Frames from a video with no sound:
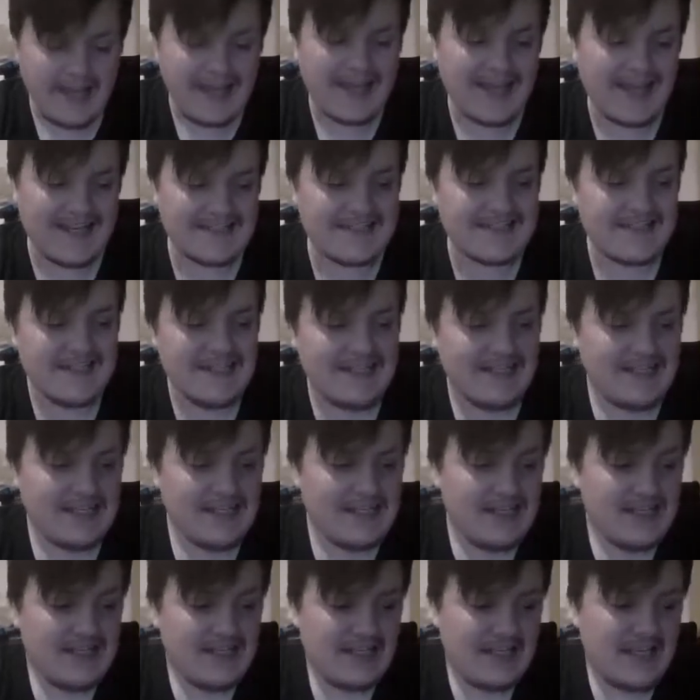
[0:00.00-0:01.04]
And
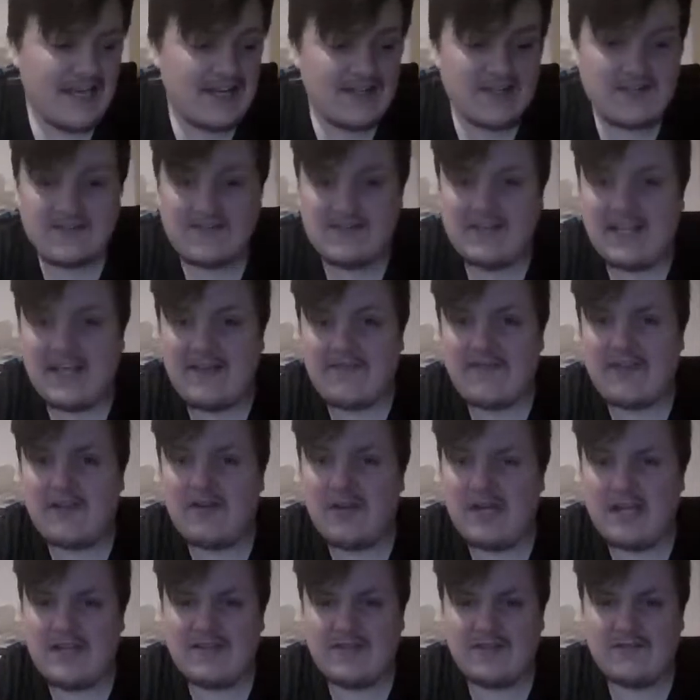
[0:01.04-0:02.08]
yeah, just if you
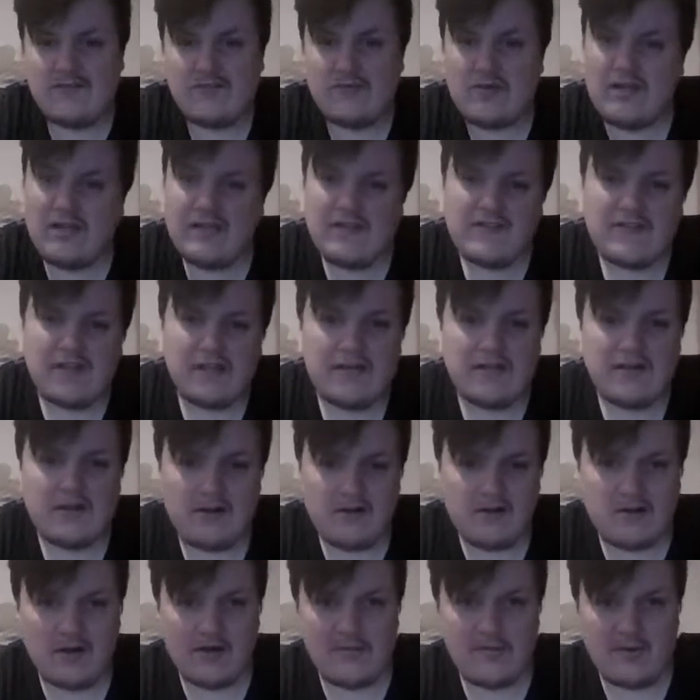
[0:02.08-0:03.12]
need some really solid
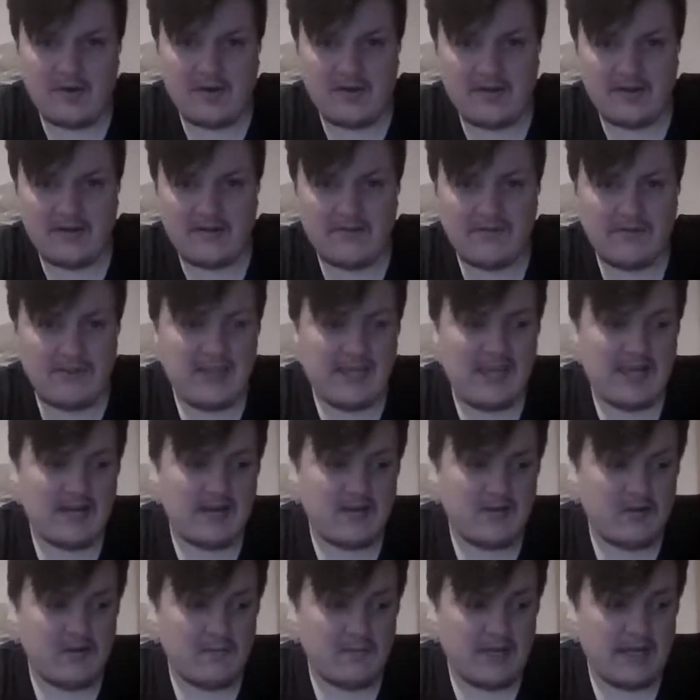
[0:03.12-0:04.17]
hardcore punk, then
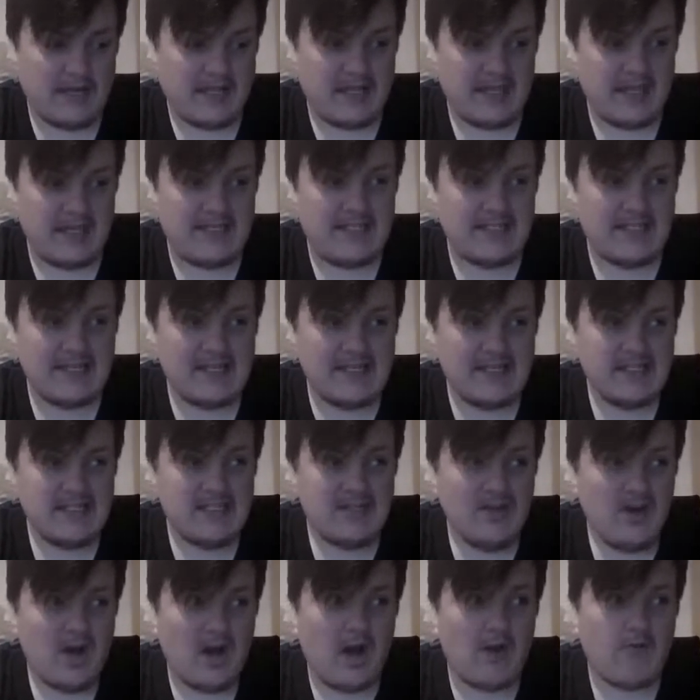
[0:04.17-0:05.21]
Comeback Kids
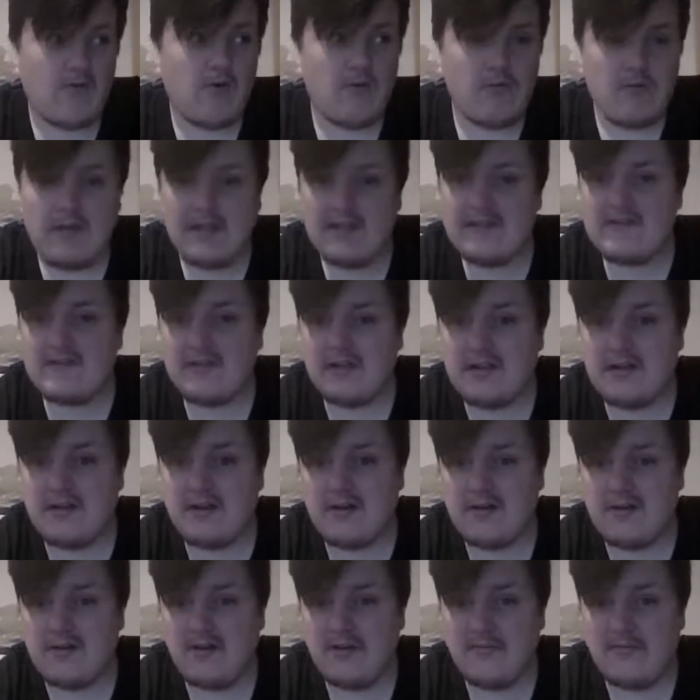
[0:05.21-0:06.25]
are a really solid
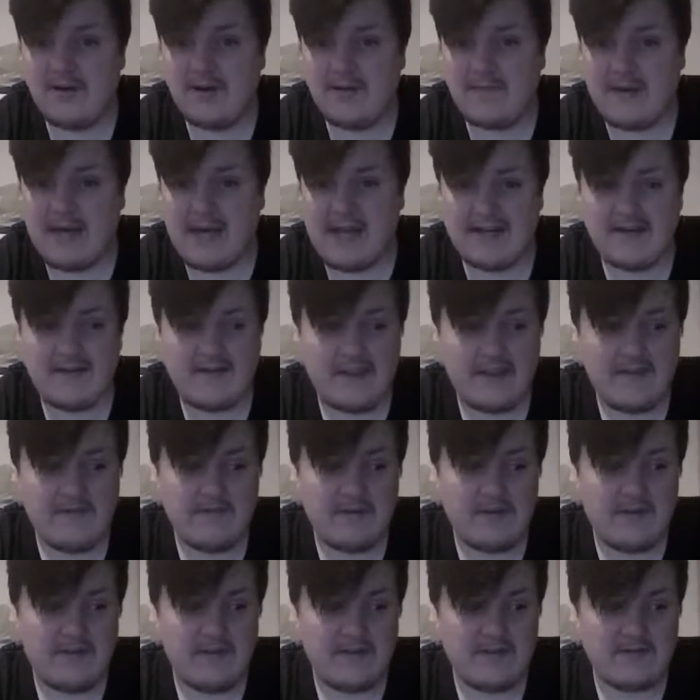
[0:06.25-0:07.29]
hardcore punk band, and they've
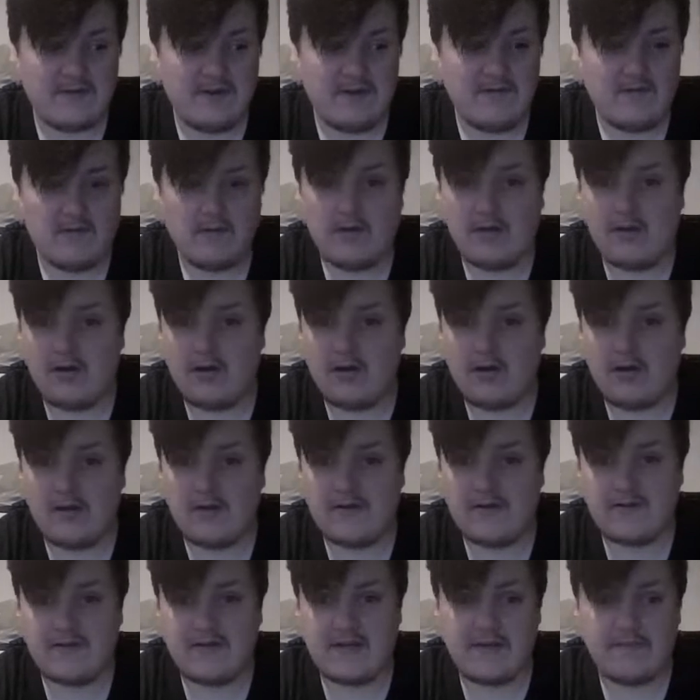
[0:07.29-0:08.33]
been this way for a long, long
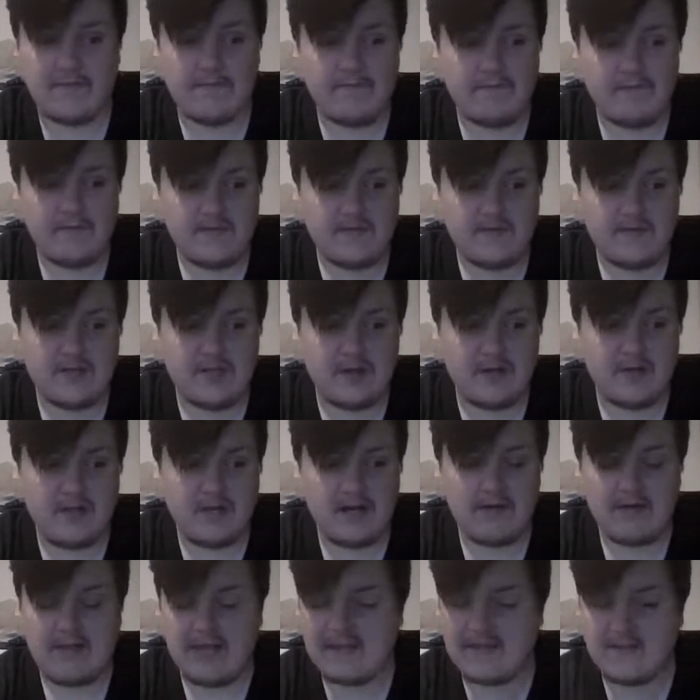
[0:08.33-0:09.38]
time. So, you
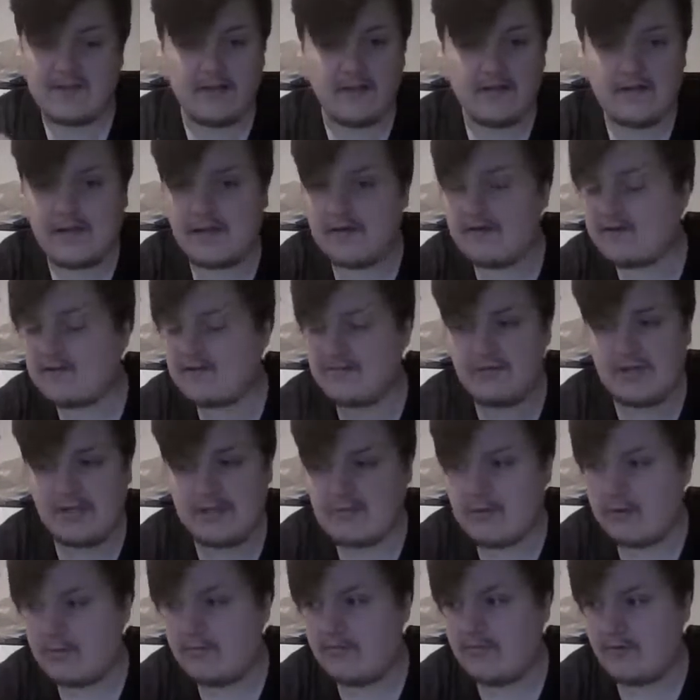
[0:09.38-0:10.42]
know, yeah, solid lyrics, really
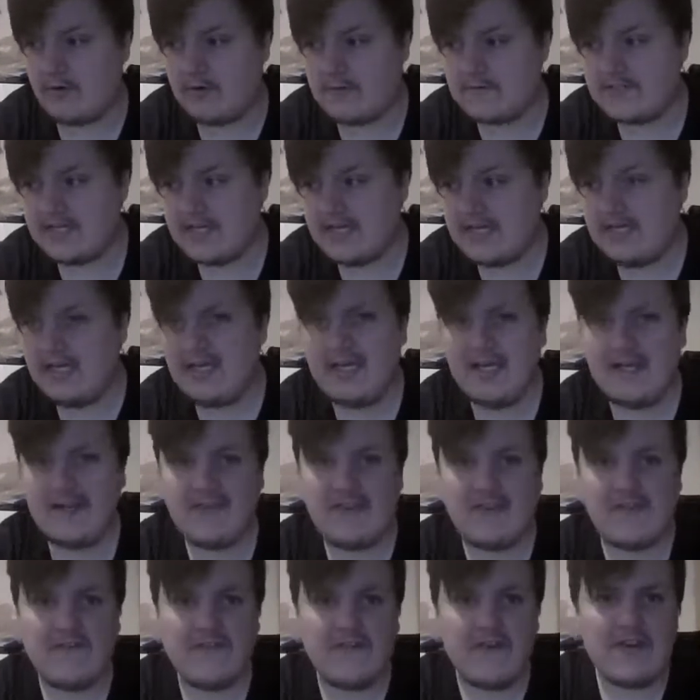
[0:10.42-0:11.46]
well performed. It's
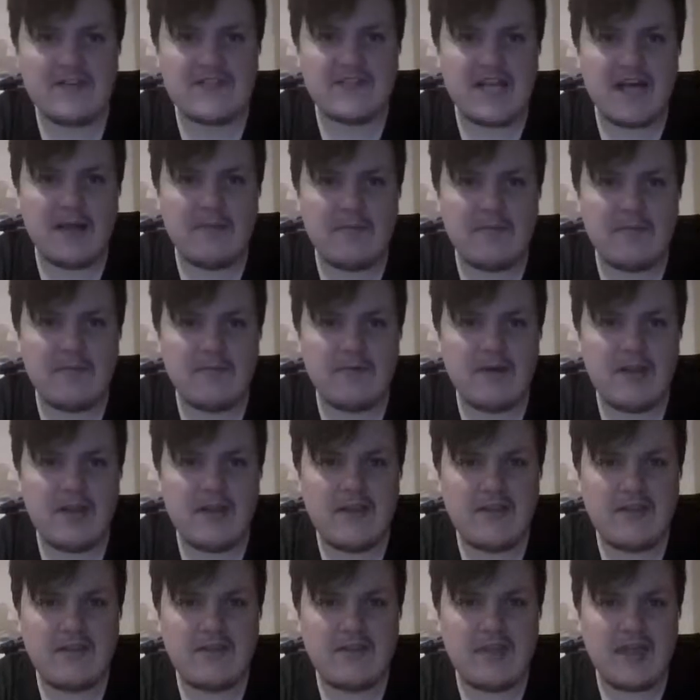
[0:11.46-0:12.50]
the first album
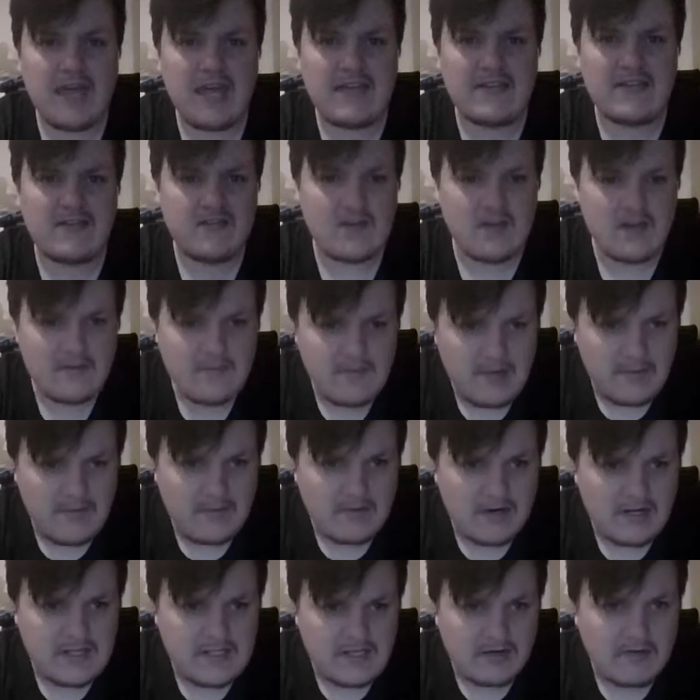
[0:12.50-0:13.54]
with a certain member,
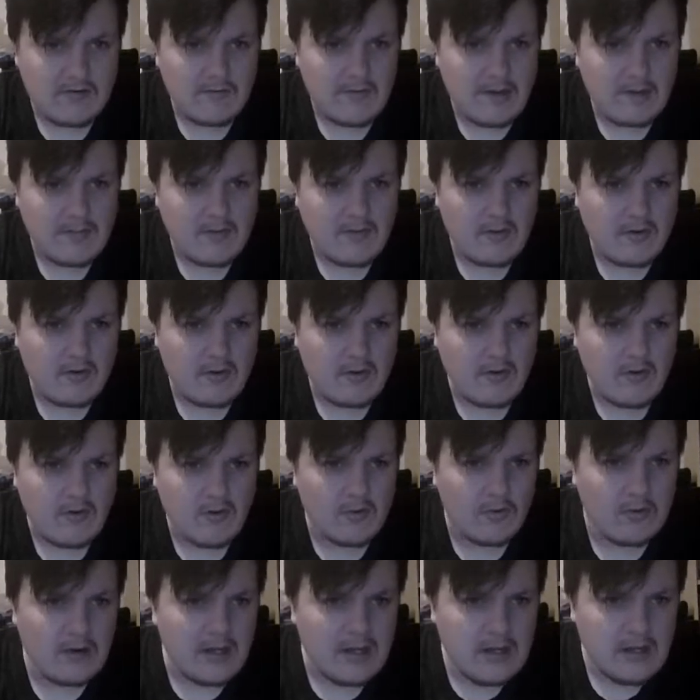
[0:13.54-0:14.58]
I don't remember
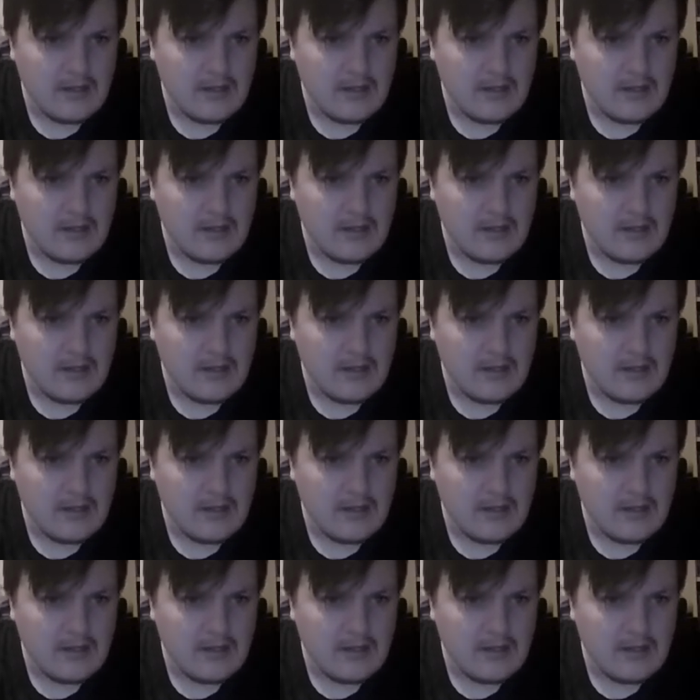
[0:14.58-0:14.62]
who.